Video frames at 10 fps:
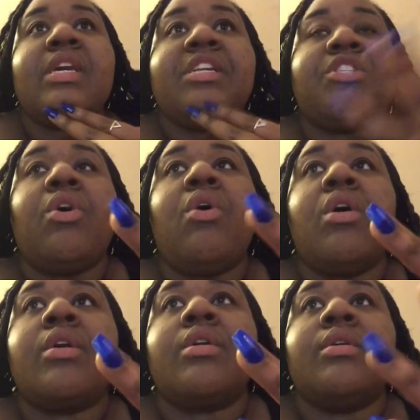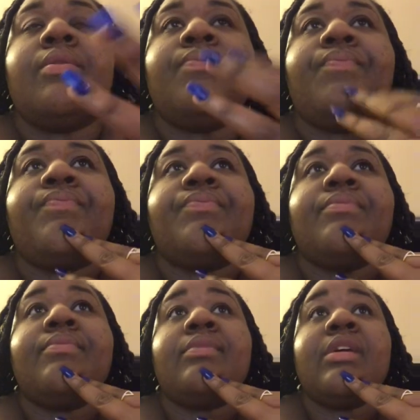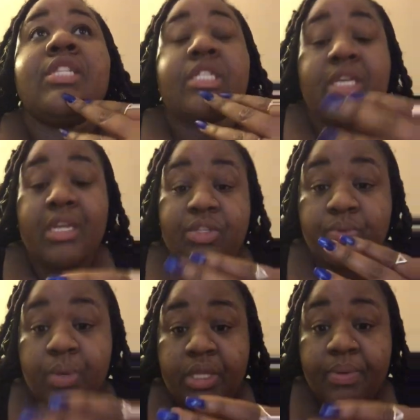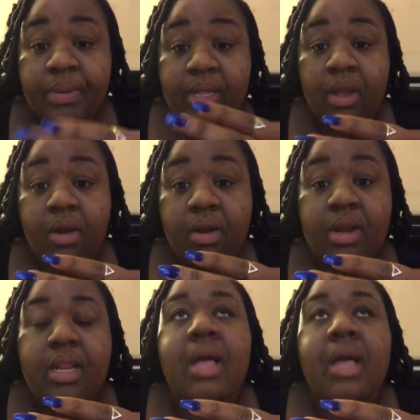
It's hard. It's it's really really hard.